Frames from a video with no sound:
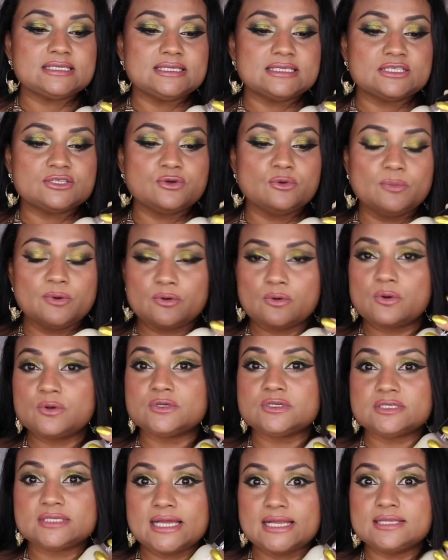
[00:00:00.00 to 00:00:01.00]
the tuberose
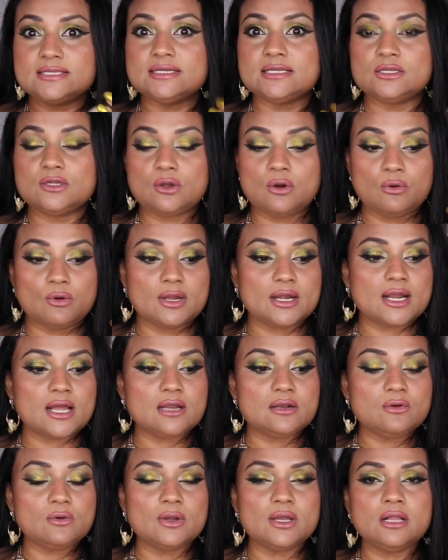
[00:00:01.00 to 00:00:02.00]
scented
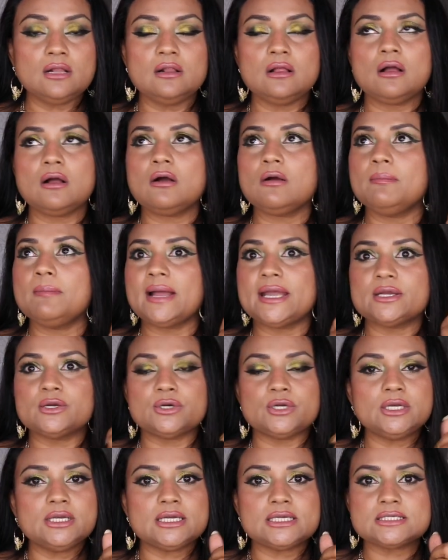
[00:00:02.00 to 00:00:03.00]
coconut oil, my
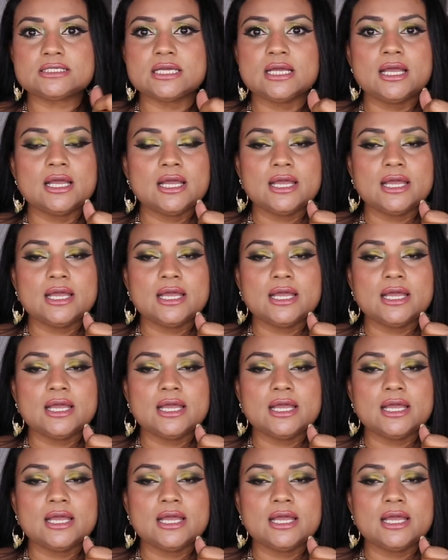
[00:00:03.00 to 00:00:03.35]
goodness,